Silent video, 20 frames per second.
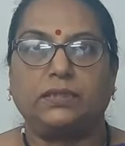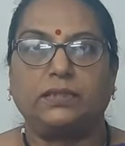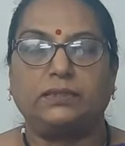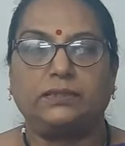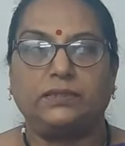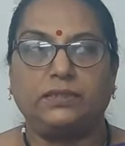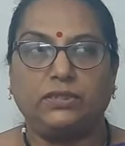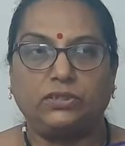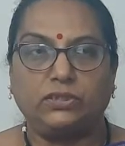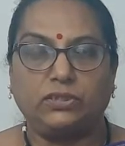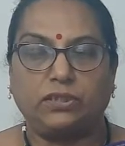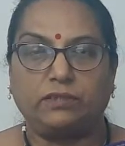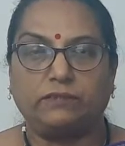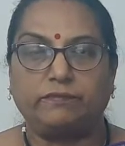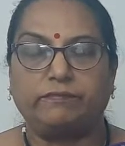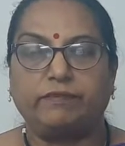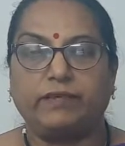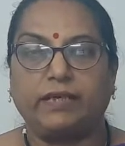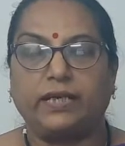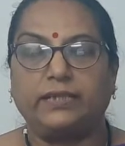a
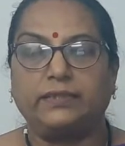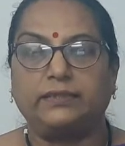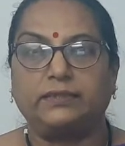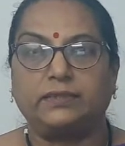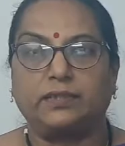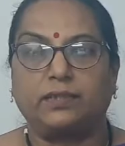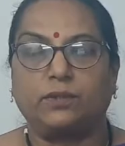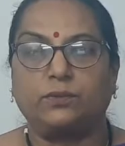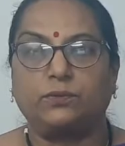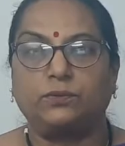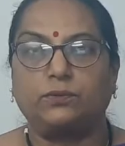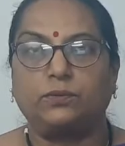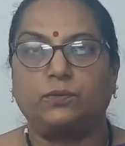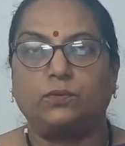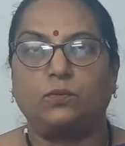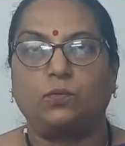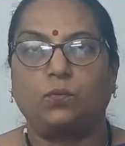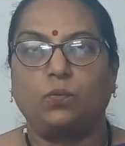teacher finds out